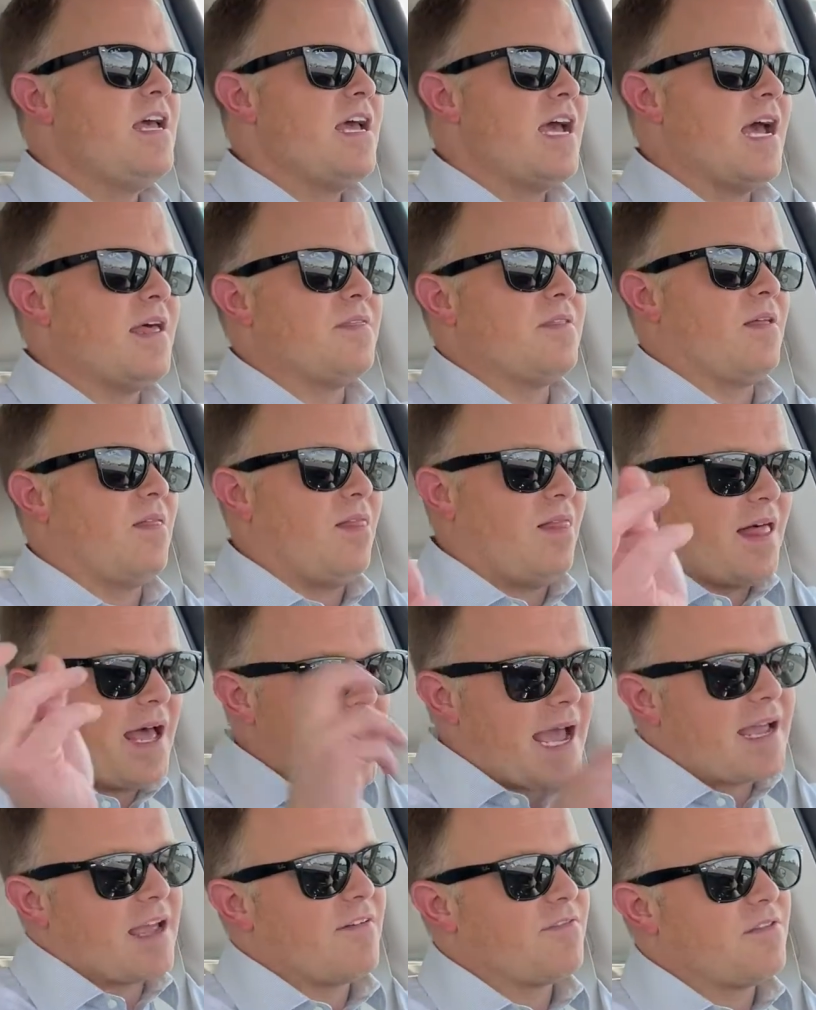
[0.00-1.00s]
and the
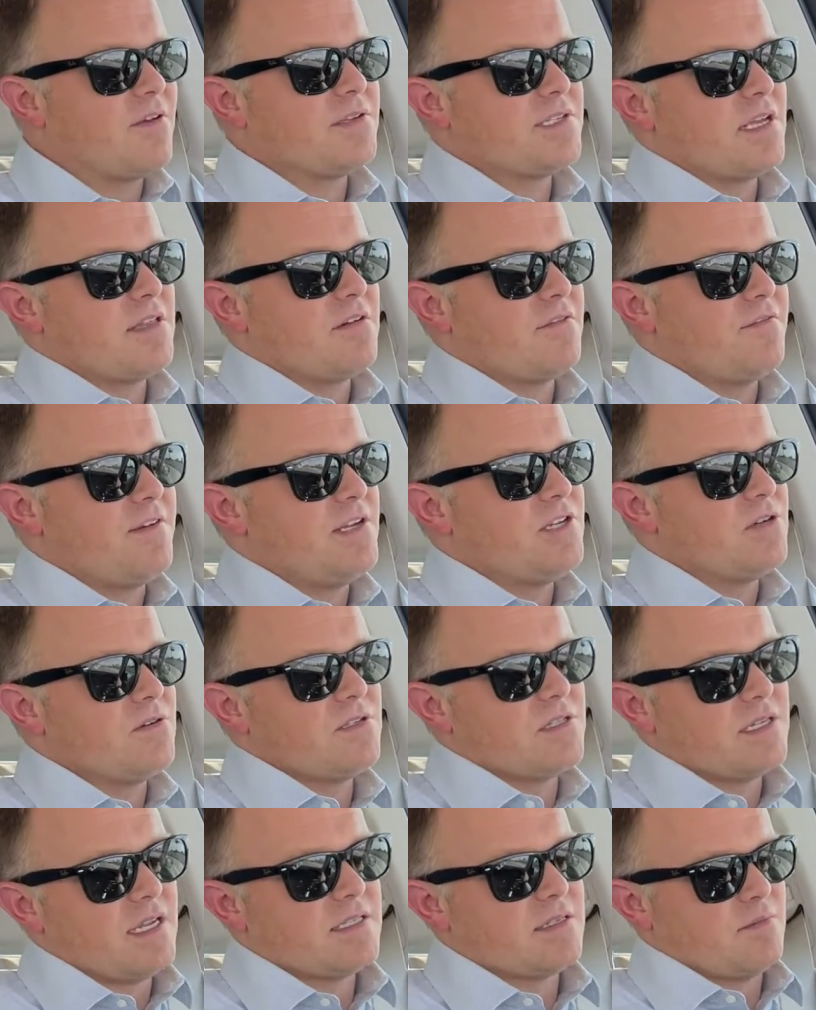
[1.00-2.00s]
lack of those other features
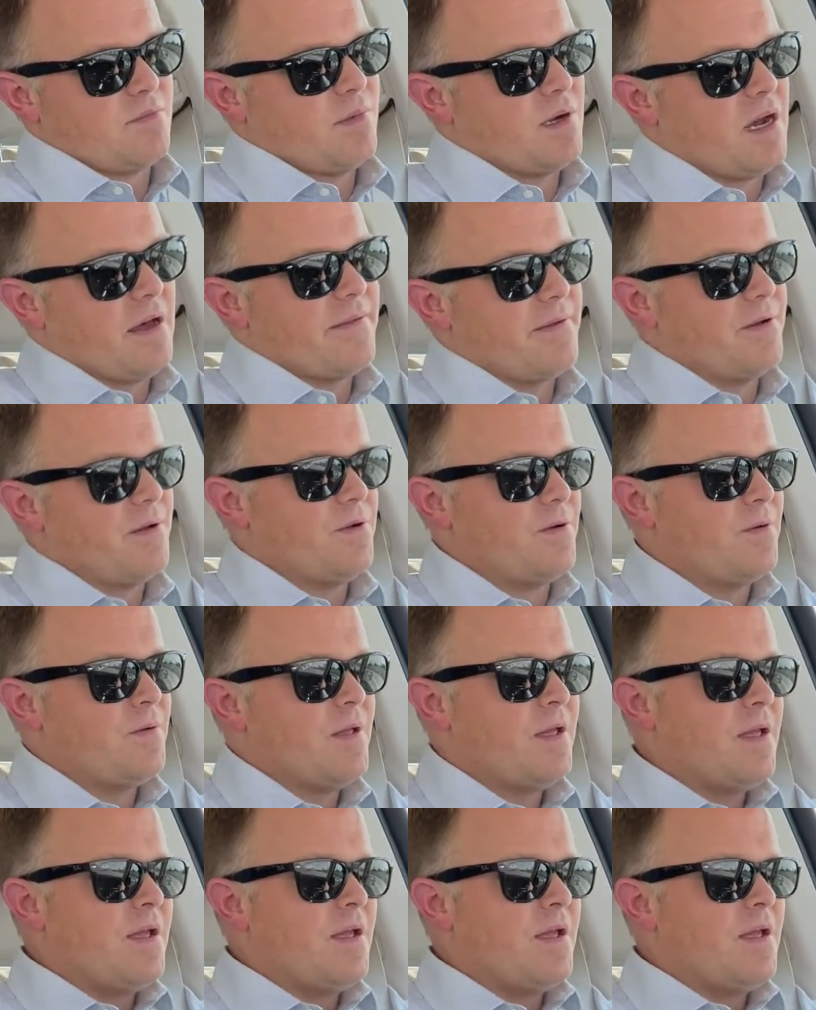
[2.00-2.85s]
doesn't bother you.